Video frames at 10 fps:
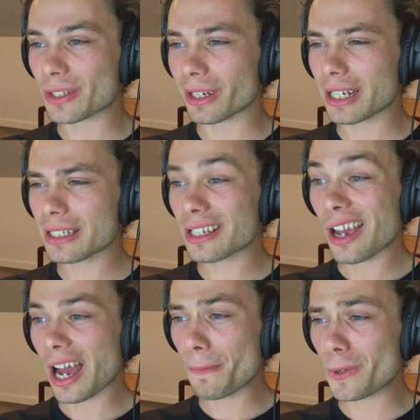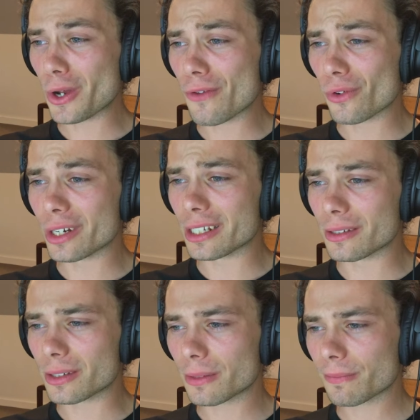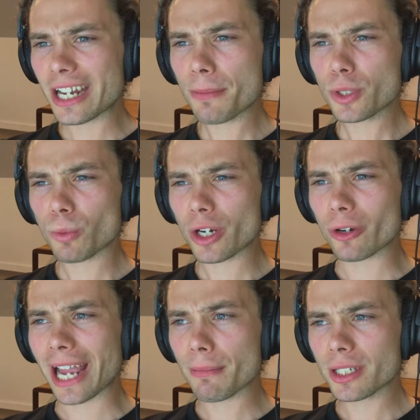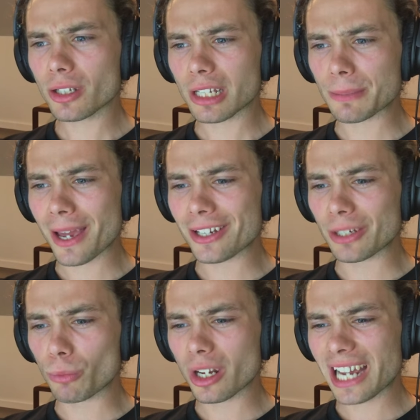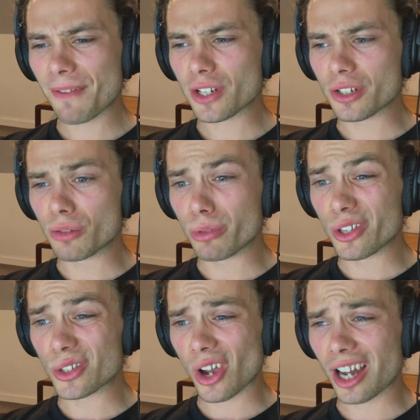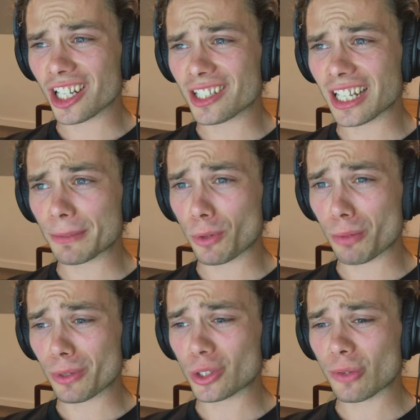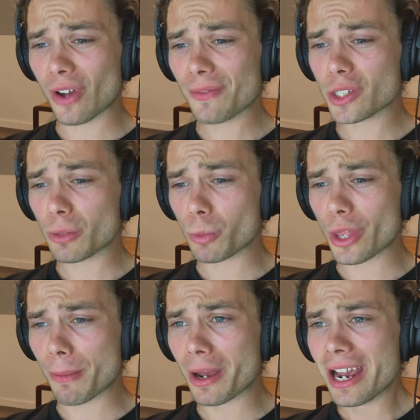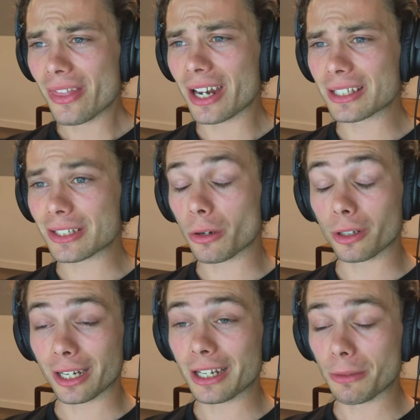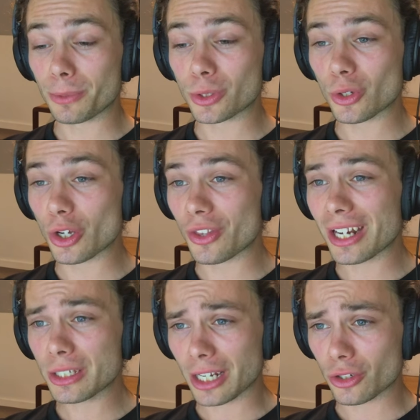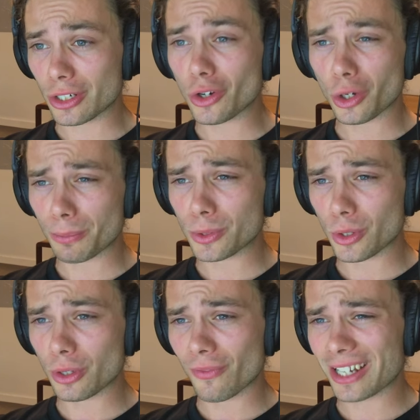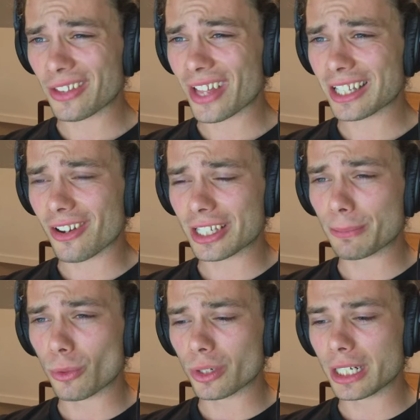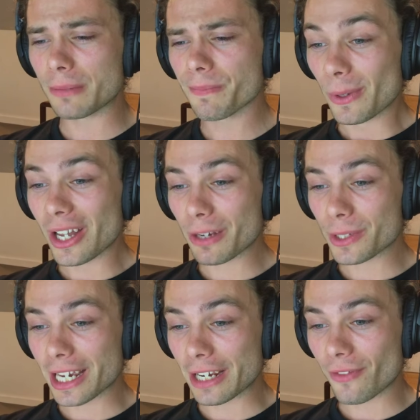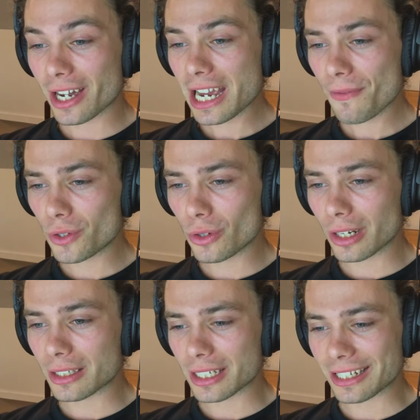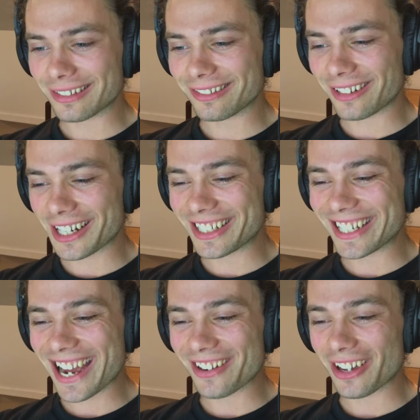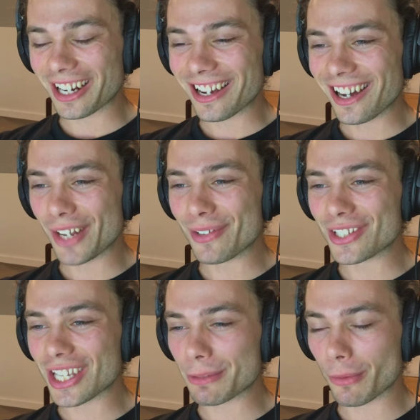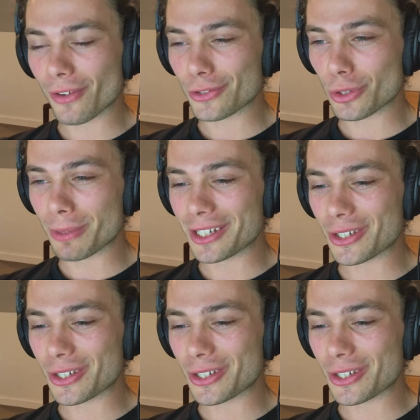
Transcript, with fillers: So I guess up and over it is. Now I'm just wondering, am I still expanding and will I have to deal with those islands down the bottom? Because if I have to deal with them, that is, okay, absurd. That is actually not absurd, the fact that that guy spawned in. But like I was saying, if I have to, let's see. Oh, I doubt it. I can't even see them if I zoom in.